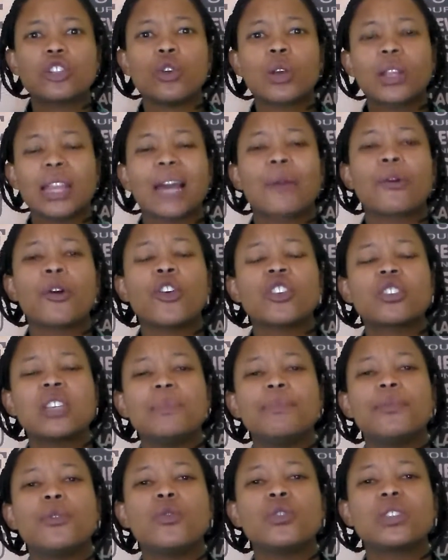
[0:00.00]
look like one of those
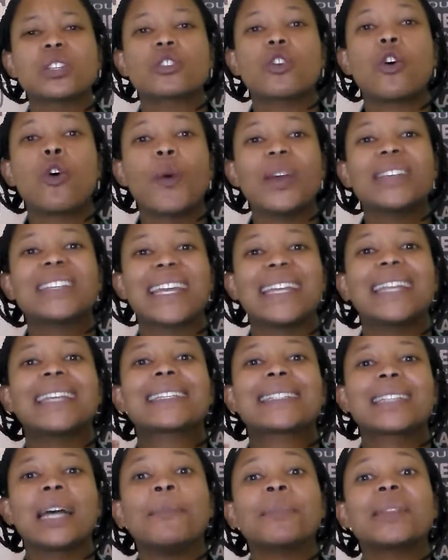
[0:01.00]
people who's just always
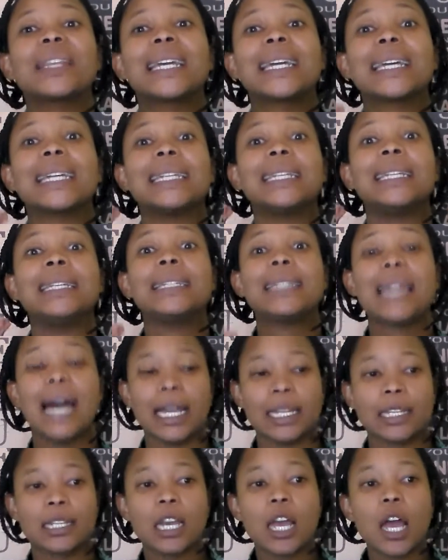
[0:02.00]
getting something
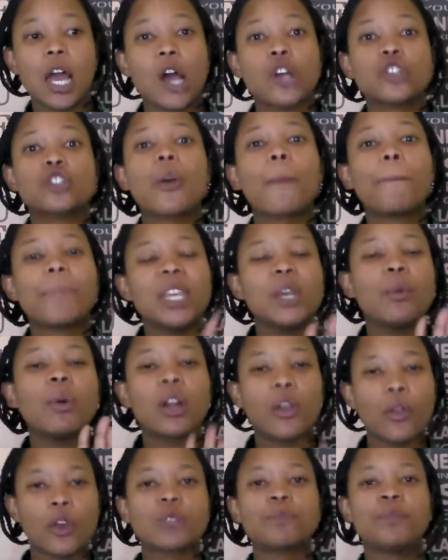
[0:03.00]
done. So be
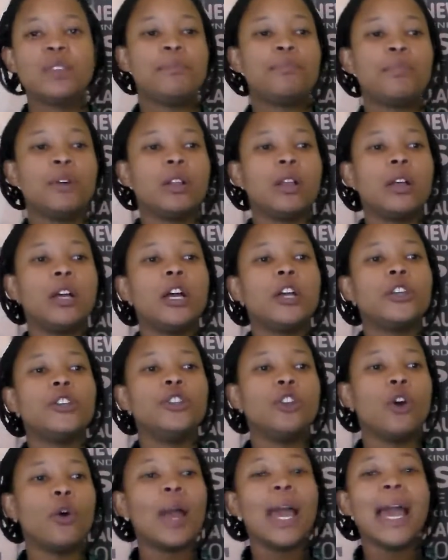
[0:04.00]
one of those people,
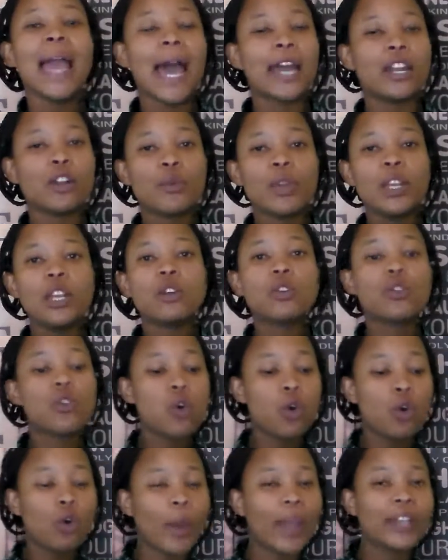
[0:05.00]
you know. And a really
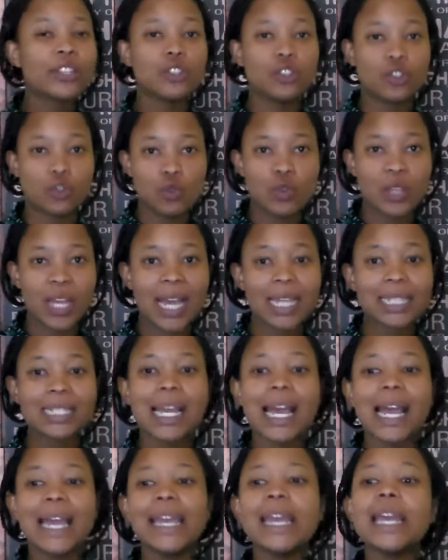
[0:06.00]
cool way to do
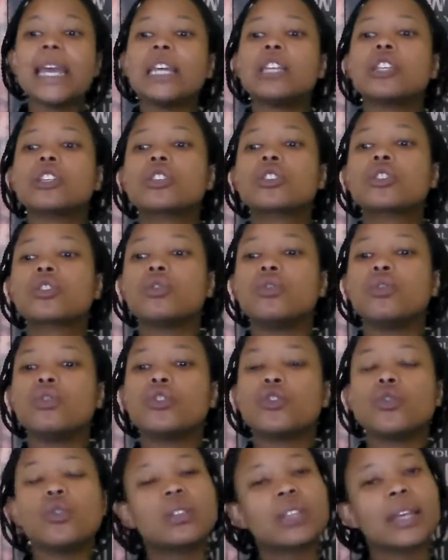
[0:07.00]
that is
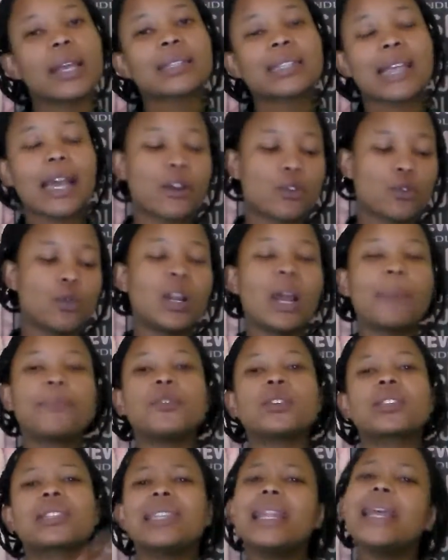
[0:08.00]
to do things like roll
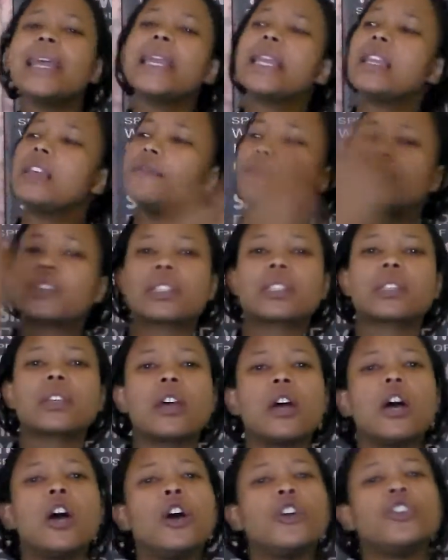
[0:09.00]
up your
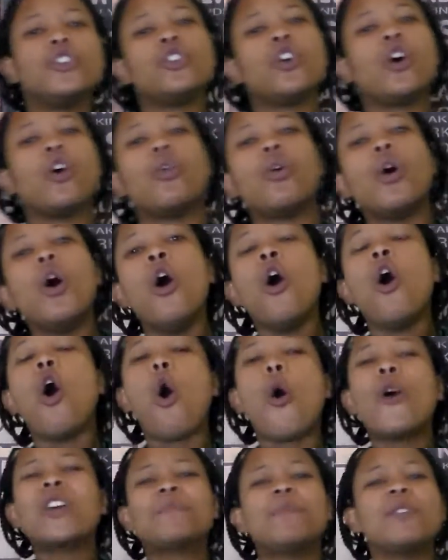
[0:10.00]
sleeves, you know,
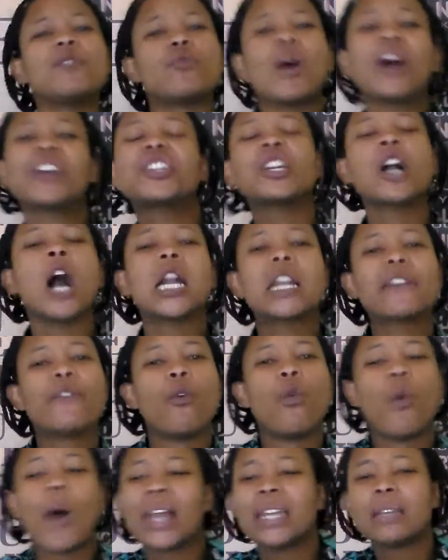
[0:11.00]
always be rushing out
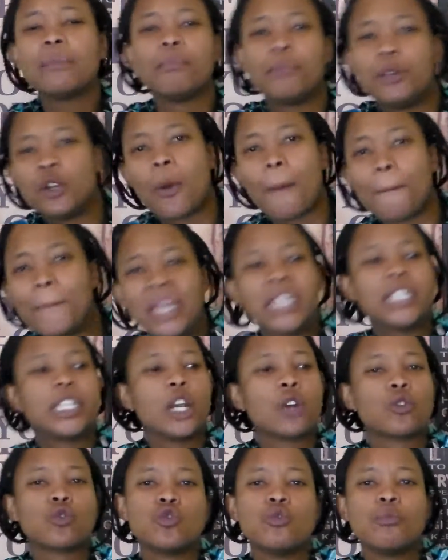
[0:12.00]
of one, you know,
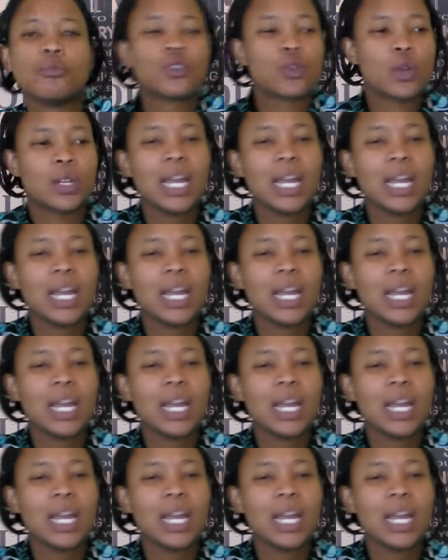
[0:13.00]
meeting room